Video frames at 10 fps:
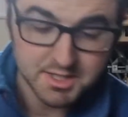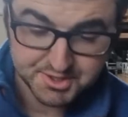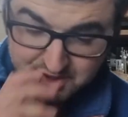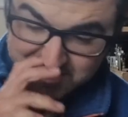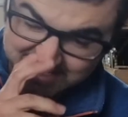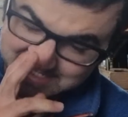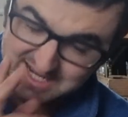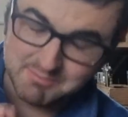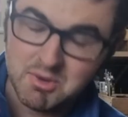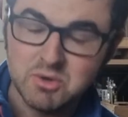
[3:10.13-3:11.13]
So again, it's
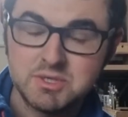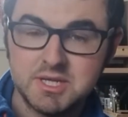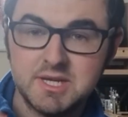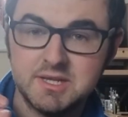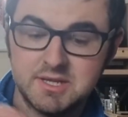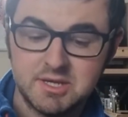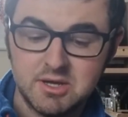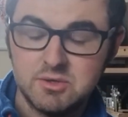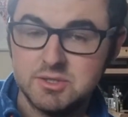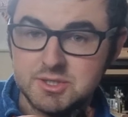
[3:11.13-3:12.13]
still a motor that
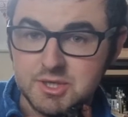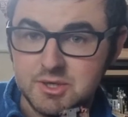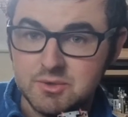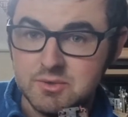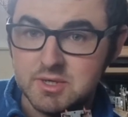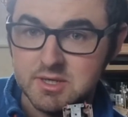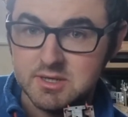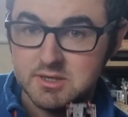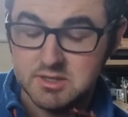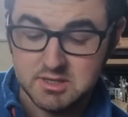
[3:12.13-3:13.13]
goes to
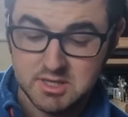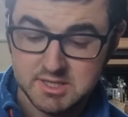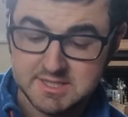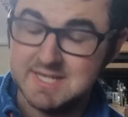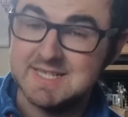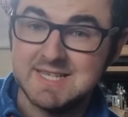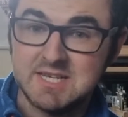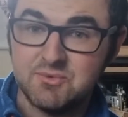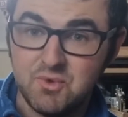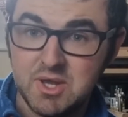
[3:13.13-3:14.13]
a certain
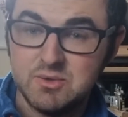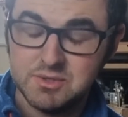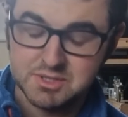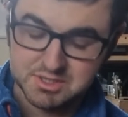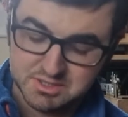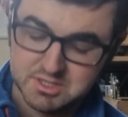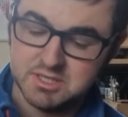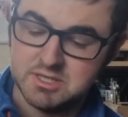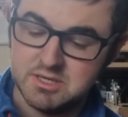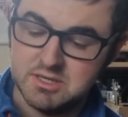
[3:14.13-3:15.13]
set of wheels
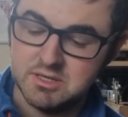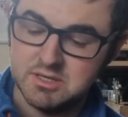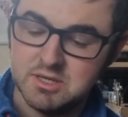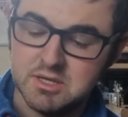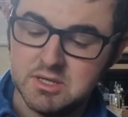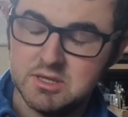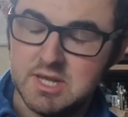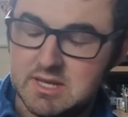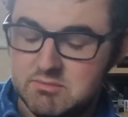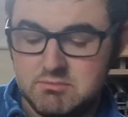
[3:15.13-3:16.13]
that turn, and
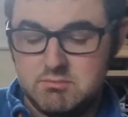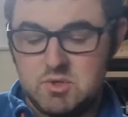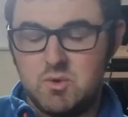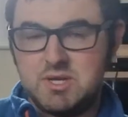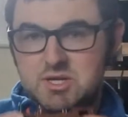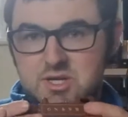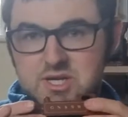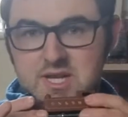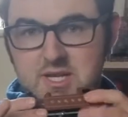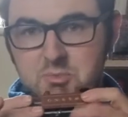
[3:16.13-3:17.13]
then the rest are just
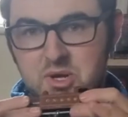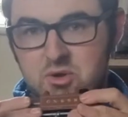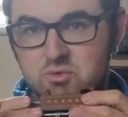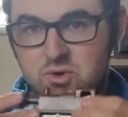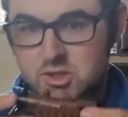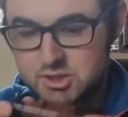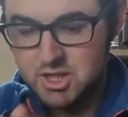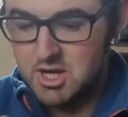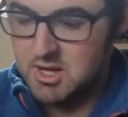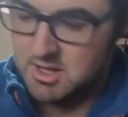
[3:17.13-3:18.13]
connected by conrods.
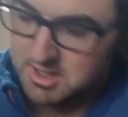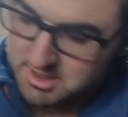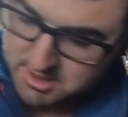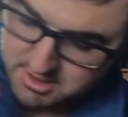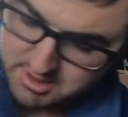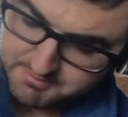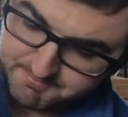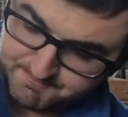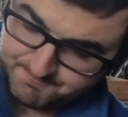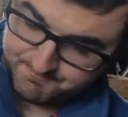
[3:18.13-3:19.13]

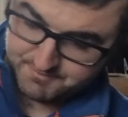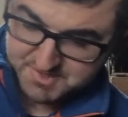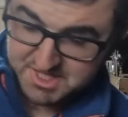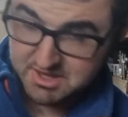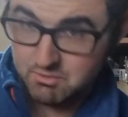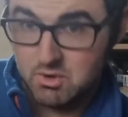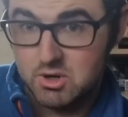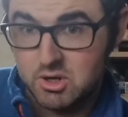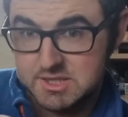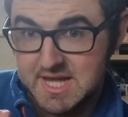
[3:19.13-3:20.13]
So then they're
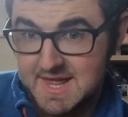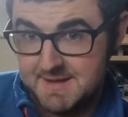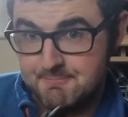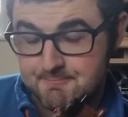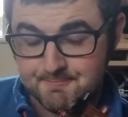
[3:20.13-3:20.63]
all locked together.